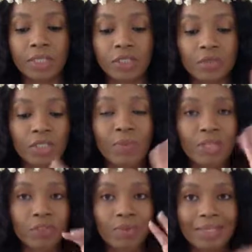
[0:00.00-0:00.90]
So some of
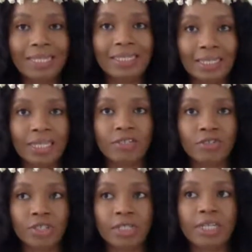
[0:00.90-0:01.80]
this release
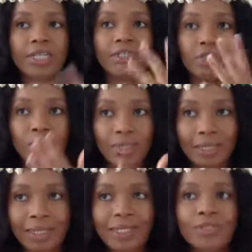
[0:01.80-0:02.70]
energy is a
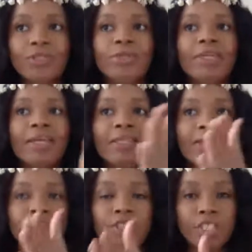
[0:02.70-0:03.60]
release so that the
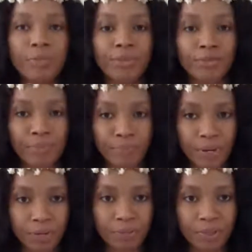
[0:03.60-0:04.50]
energy can be
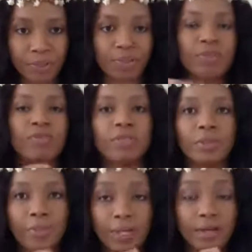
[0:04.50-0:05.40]
repurposed for
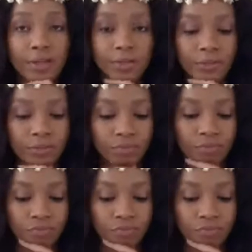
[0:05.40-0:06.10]
something else.